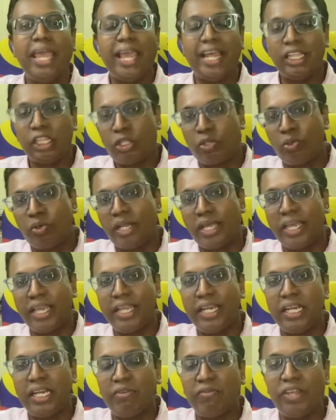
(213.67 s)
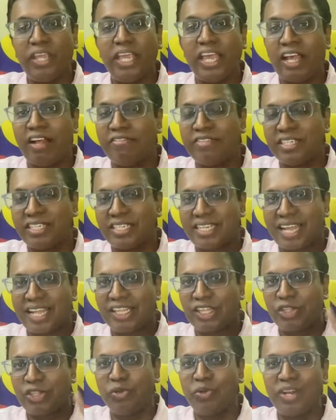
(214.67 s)
And tonight we have
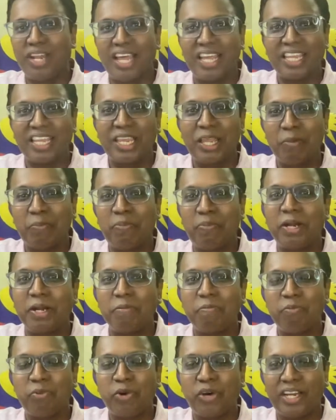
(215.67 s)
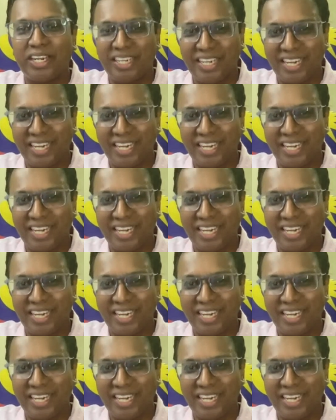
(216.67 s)
satu lagi perempuan.